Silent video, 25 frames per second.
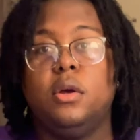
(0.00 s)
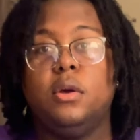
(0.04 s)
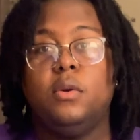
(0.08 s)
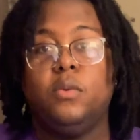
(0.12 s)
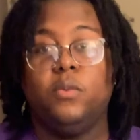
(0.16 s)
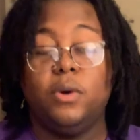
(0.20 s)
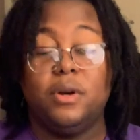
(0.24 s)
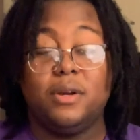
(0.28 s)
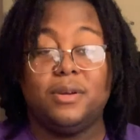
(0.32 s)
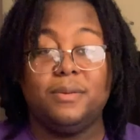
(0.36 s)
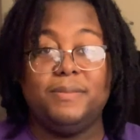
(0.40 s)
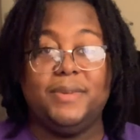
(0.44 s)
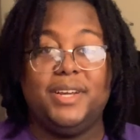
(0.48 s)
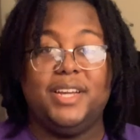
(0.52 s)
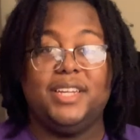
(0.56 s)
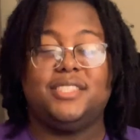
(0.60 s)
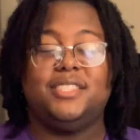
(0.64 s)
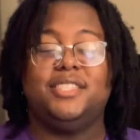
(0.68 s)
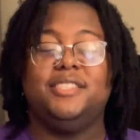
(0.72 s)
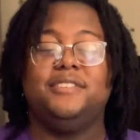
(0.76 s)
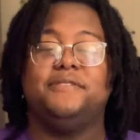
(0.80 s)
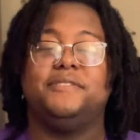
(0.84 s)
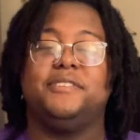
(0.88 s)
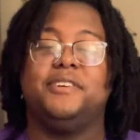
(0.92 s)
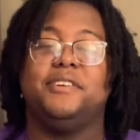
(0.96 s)
Welcome back,
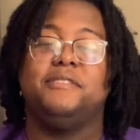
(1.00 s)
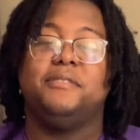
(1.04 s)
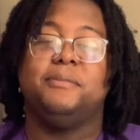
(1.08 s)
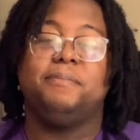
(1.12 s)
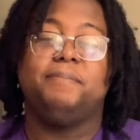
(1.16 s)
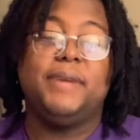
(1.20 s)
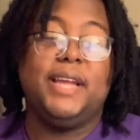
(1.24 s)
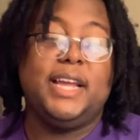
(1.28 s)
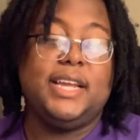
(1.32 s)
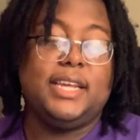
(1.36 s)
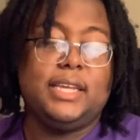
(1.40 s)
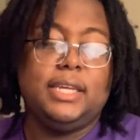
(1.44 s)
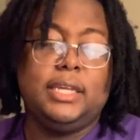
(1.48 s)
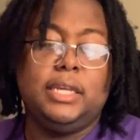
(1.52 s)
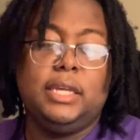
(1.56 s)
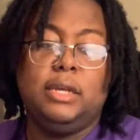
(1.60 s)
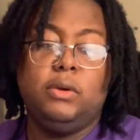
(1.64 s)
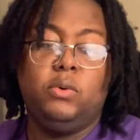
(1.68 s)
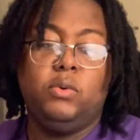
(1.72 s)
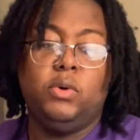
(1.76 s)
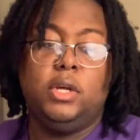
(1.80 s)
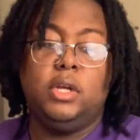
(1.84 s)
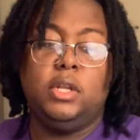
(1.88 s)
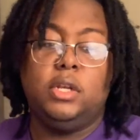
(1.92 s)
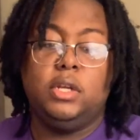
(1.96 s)
Team Forever. Back again
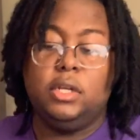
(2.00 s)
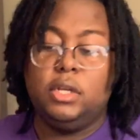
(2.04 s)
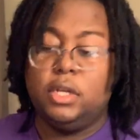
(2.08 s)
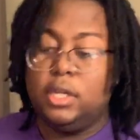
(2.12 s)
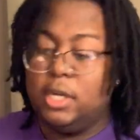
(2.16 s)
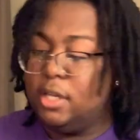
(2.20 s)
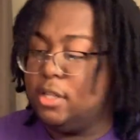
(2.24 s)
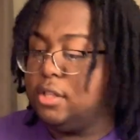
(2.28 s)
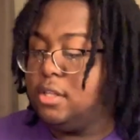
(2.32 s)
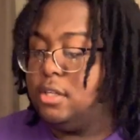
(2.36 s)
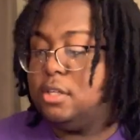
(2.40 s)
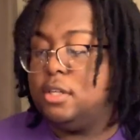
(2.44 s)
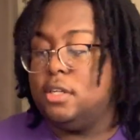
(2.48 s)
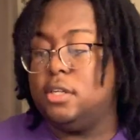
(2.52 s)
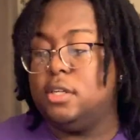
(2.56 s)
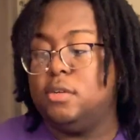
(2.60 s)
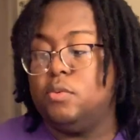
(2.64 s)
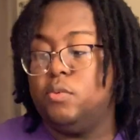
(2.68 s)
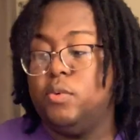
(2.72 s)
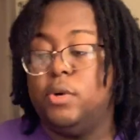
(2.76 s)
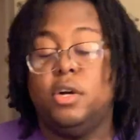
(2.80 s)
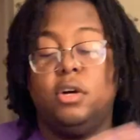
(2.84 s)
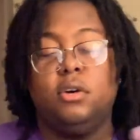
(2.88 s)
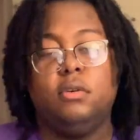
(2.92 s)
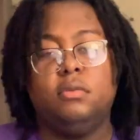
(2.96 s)
with another,
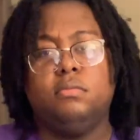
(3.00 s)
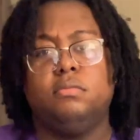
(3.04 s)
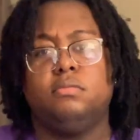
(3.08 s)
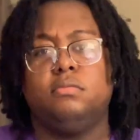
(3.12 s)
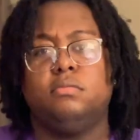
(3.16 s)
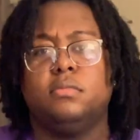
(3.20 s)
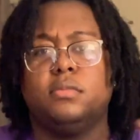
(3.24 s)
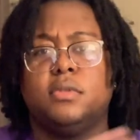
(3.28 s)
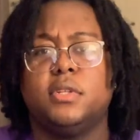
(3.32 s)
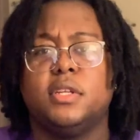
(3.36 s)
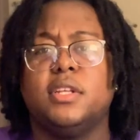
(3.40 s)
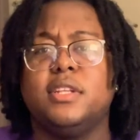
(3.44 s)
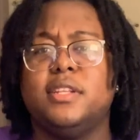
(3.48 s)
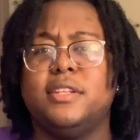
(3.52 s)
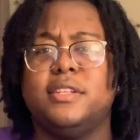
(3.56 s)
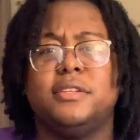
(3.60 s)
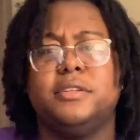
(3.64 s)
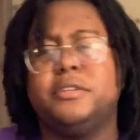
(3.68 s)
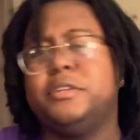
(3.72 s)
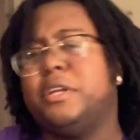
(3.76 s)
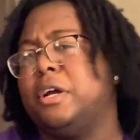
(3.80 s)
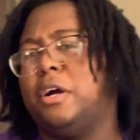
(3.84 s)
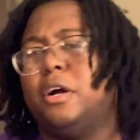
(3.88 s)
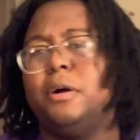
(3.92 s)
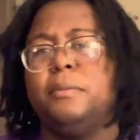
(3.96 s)
well,
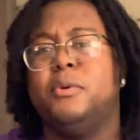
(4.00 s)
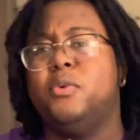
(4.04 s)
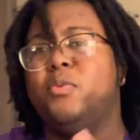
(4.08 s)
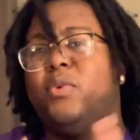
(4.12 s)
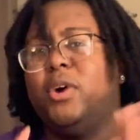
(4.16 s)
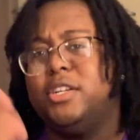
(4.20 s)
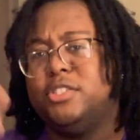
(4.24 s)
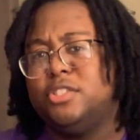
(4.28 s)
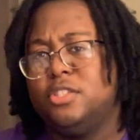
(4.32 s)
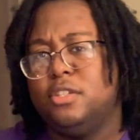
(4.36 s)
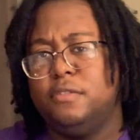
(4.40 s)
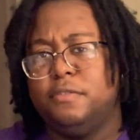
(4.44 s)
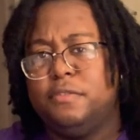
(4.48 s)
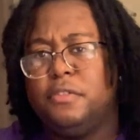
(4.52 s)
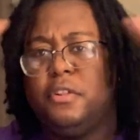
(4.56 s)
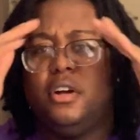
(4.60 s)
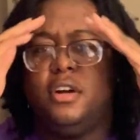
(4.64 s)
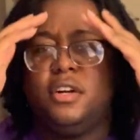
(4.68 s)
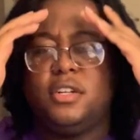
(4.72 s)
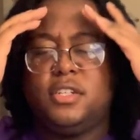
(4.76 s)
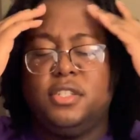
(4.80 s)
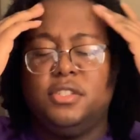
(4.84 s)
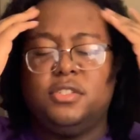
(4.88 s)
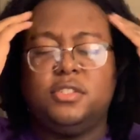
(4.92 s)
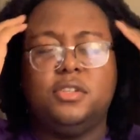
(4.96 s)
y'all been watching the
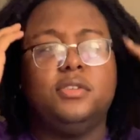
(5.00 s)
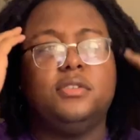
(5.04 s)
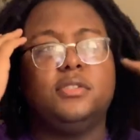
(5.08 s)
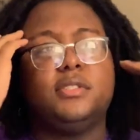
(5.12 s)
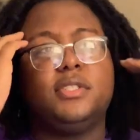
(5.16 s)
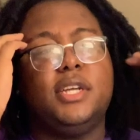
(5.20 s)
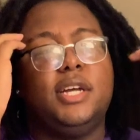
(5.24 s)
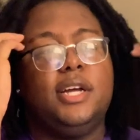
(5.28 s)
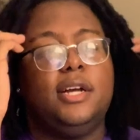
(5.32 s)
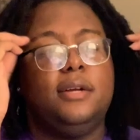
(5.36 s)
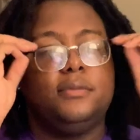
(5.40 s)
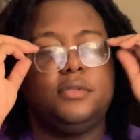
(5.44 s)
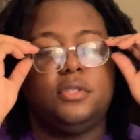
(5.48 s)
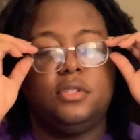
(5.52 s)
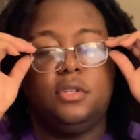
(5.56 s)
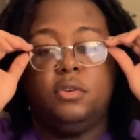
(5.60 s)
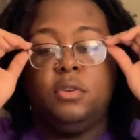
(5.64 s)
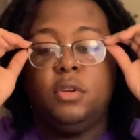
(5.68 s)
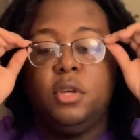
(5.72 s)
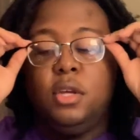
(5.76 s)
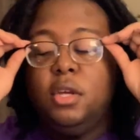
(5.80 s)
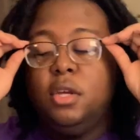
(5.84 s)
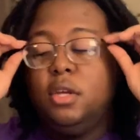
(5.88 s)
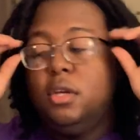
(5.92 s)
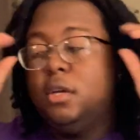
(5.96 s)
vlog this whole time, so
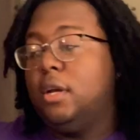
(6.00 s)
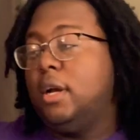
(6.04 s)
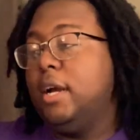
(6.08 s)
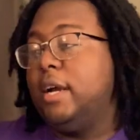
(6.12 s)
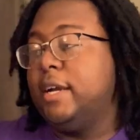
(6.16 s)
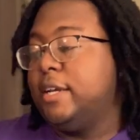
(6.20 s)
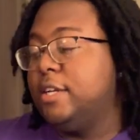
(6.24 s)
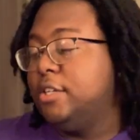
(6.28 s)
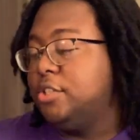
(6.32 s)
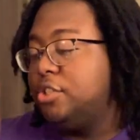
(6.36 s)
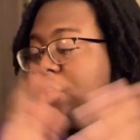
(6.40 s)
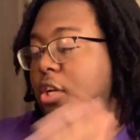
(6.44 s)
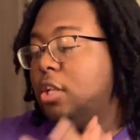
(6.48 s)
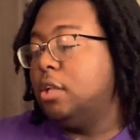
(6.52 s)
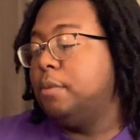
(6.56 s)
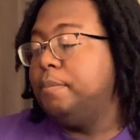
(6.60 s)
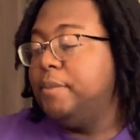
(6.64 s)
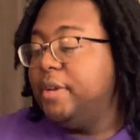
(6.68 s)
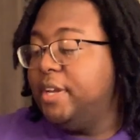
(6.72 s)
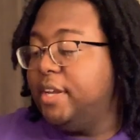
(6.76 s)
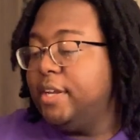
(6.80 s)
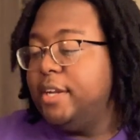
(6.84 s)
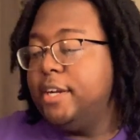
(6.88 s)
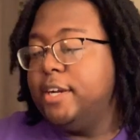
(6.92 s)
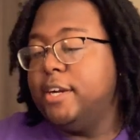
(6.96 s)
I guess y'all have
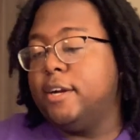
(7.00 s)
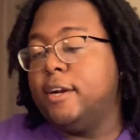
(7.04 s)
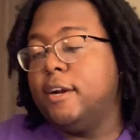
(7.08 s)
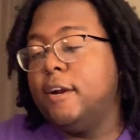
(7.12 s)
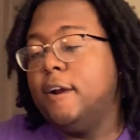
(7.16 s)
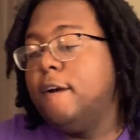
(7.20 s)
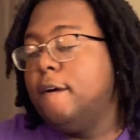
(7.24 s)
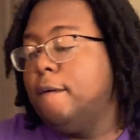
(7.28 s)
been here.